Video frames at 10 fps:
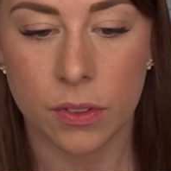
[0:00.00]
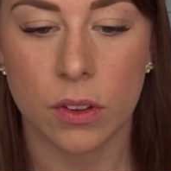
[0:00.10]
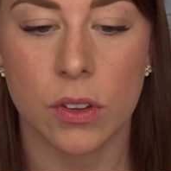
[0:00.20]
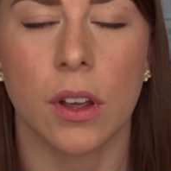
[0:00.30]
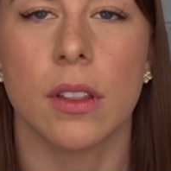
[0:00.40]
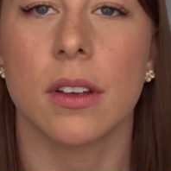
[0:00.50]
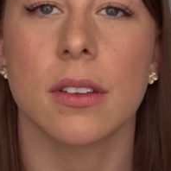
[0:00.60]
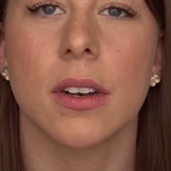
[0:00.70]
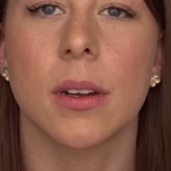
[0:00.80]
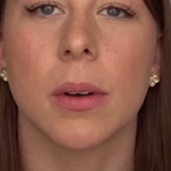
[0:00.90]
So that's
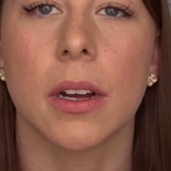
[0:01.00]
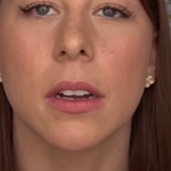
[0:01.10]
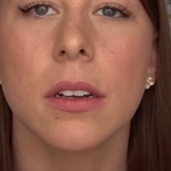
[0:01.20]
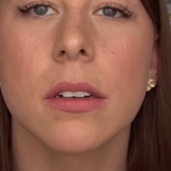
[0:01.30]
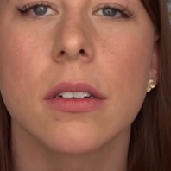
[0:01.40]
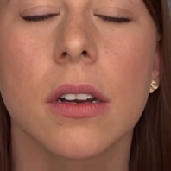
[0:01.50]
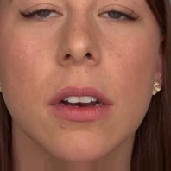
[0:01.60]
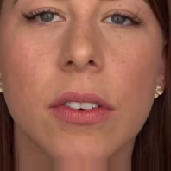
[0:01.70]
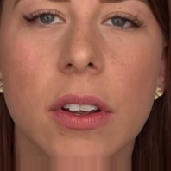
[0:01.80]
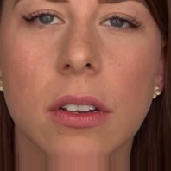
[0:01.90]
the lip liner. Don't
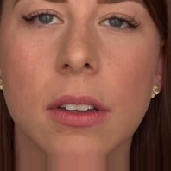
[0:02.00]
know if you can